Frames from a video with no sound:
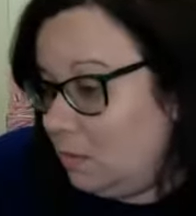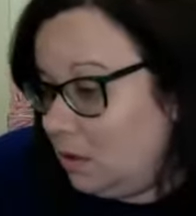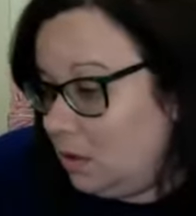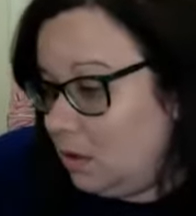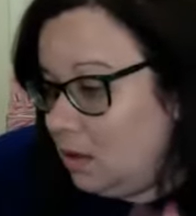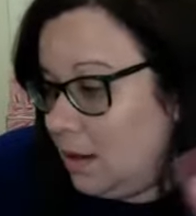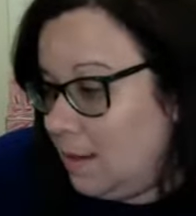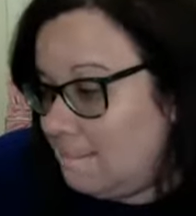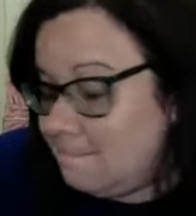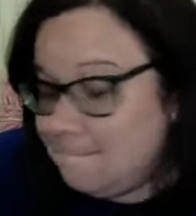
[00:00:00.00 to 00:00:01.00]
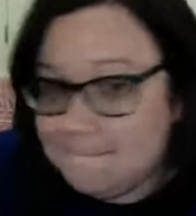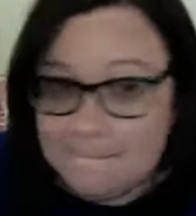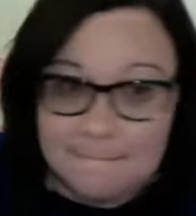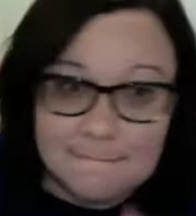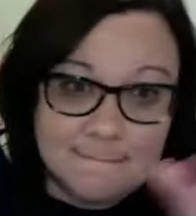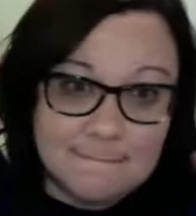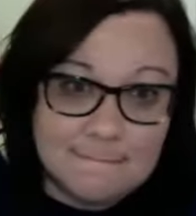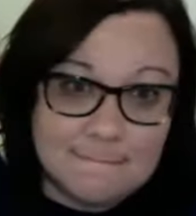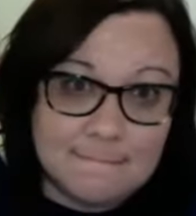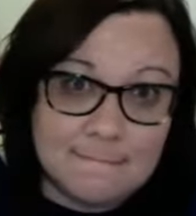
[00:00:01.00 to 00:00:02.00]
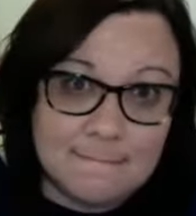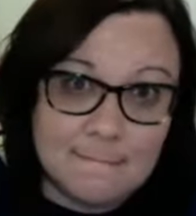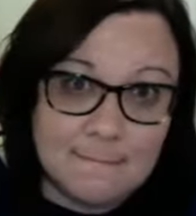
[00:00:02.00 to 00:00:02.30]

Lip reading: [no speech]